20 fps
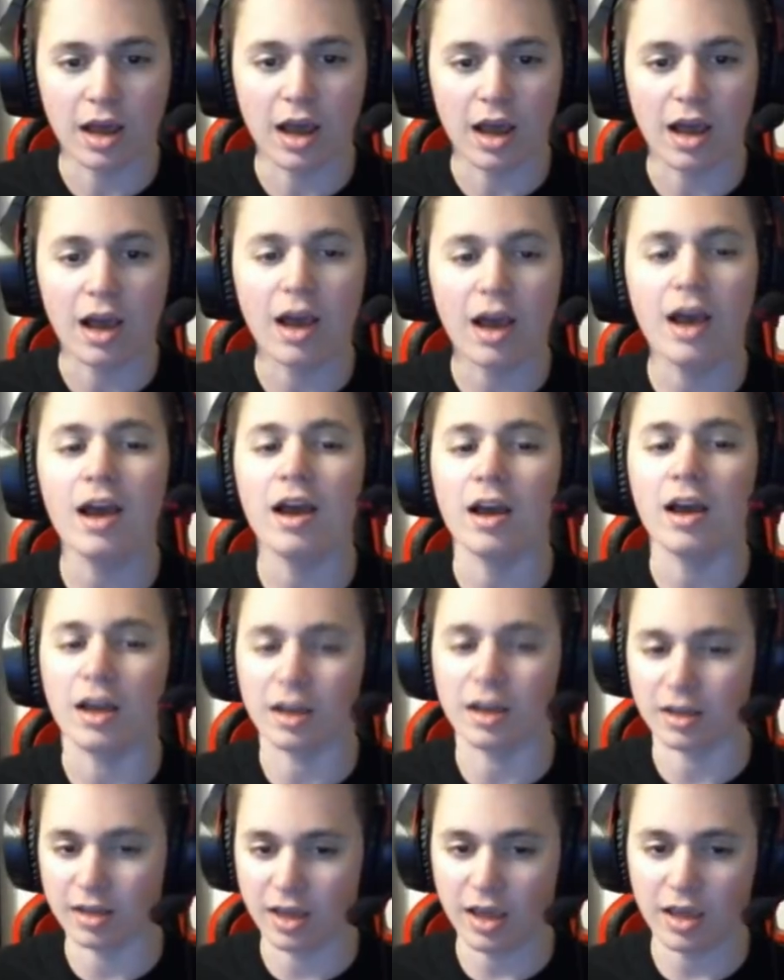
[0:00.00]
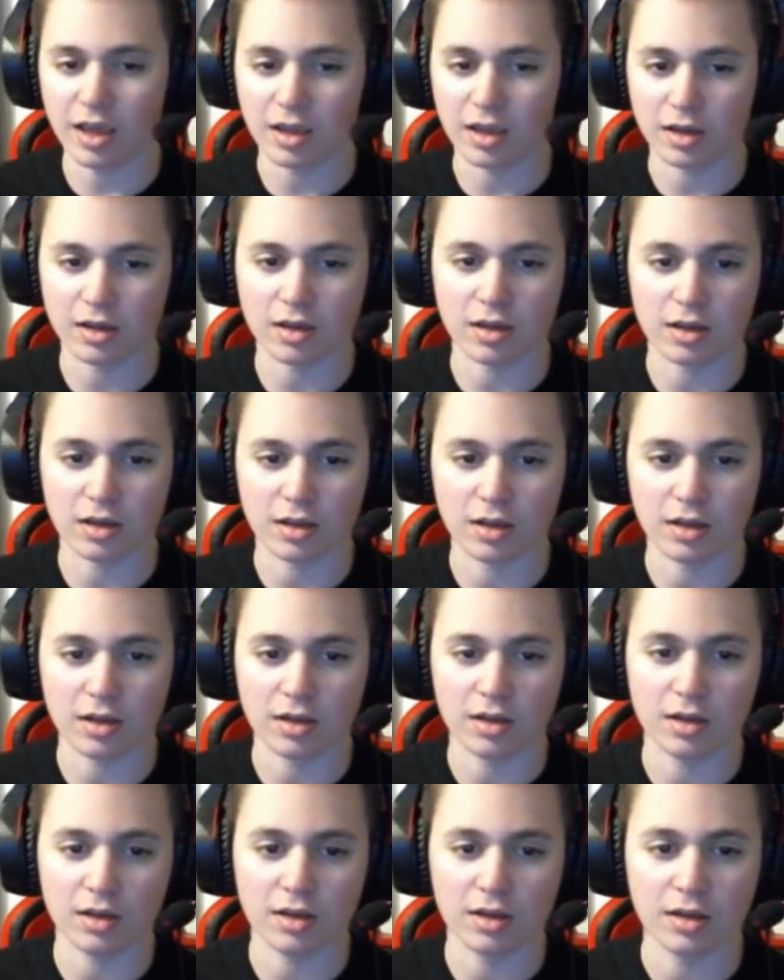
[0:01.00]
Aha, Cake.
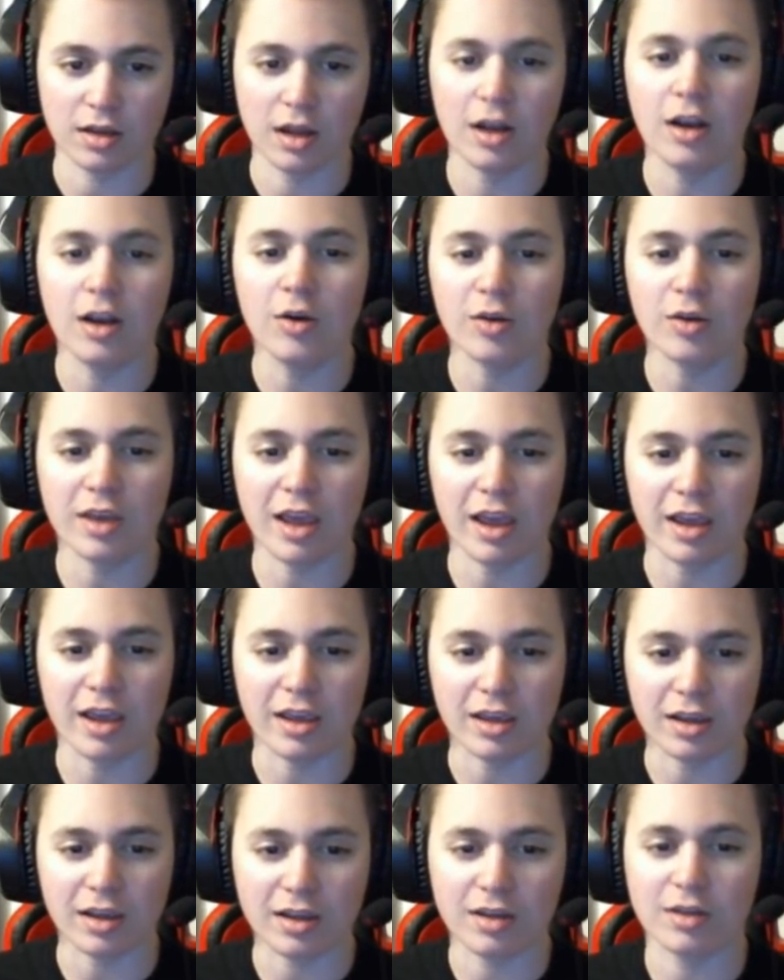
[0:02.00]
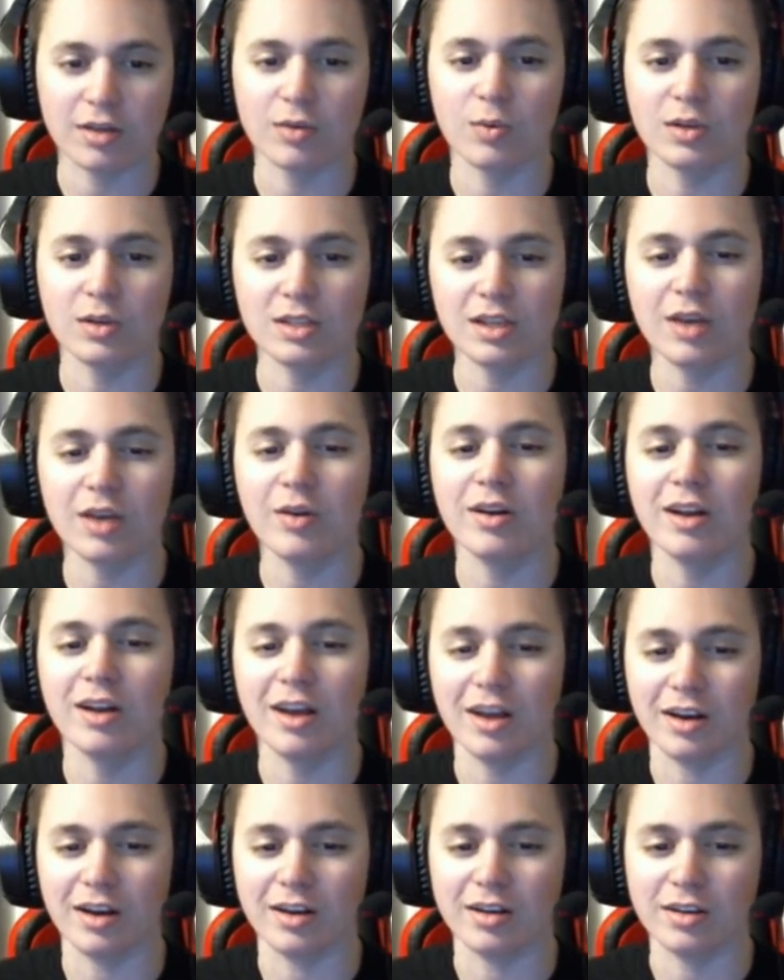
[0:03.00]
Hello, Cake. What's going
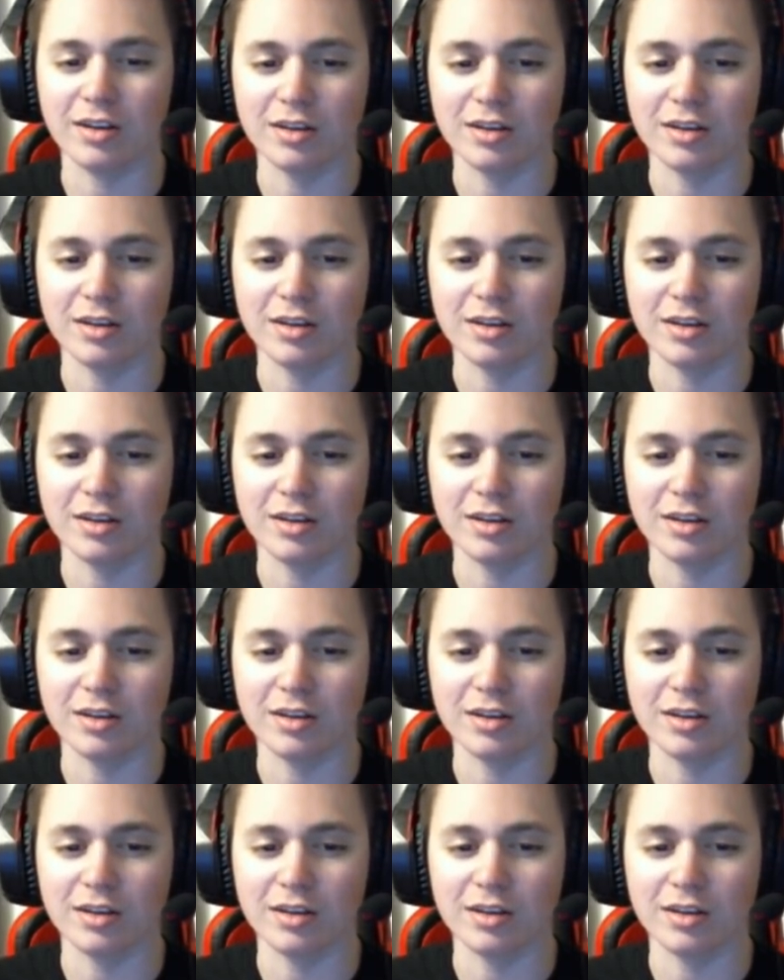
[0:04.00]
on?